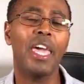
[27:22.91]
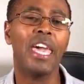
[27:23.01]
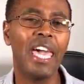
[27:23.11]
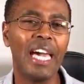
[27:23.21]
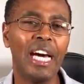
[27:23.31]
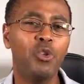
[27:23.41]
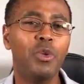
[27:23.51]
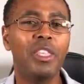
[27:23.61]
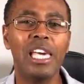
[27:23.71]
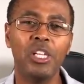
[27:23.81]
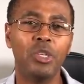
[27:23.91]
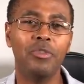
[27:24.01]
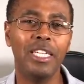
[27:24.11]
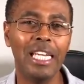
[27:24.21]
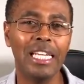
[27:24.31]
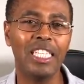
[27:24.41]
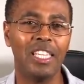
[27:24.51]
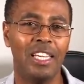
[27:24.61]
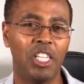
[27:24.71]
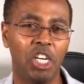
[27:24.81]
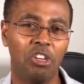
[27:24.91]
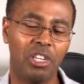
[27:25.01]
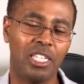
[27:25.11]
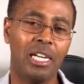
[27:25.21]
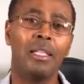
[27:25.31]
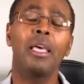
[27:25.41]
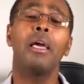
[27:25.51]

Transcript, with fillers: Hang out with girls of dignity and character.